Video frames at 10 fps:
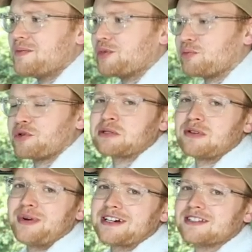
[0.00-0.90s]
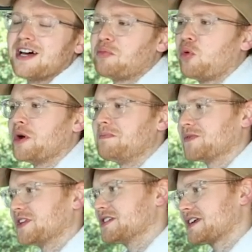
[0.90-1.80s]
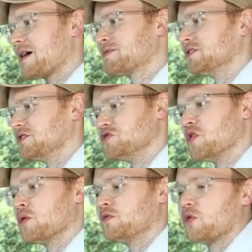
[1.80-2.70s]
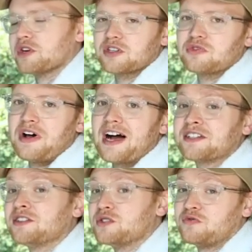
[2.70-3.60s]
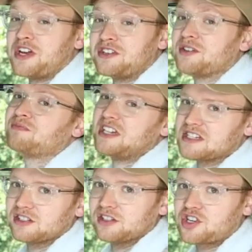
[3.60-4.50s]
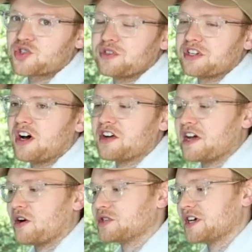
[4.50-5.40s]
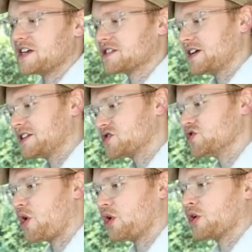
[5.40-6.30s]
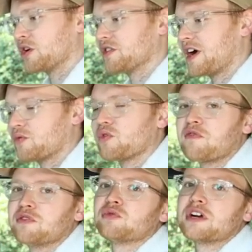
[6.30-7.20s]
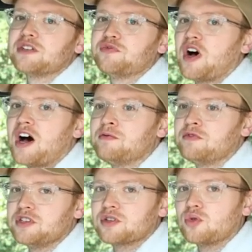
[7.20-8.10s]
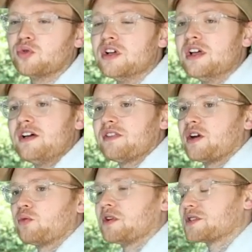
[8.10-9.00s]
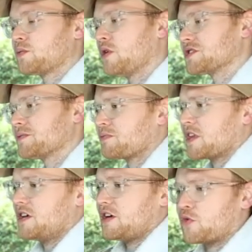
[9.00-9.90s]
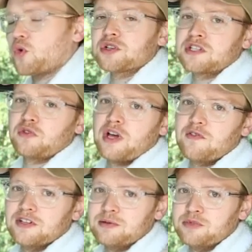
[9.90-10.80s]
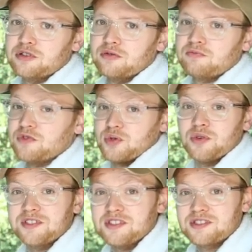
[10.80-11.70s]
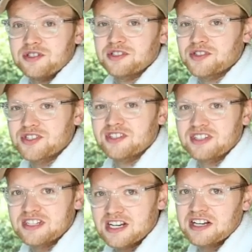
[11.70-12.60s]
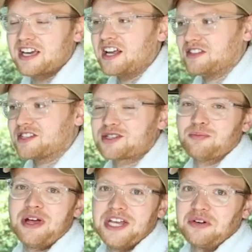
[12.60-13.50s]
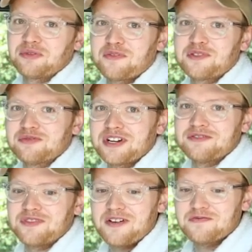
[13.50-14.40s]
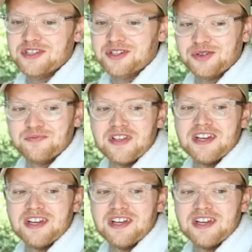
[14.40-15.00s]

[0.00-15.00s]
But it brings me back to that point that there's absolutely no avoiding the fact the Defender is a luxury car nowadays. It's no longer that rough and ready farm vehicle that it once was. Of course, if you have unlimited resources, you can certainly dedicate this to being a rough and ready farm vehicle.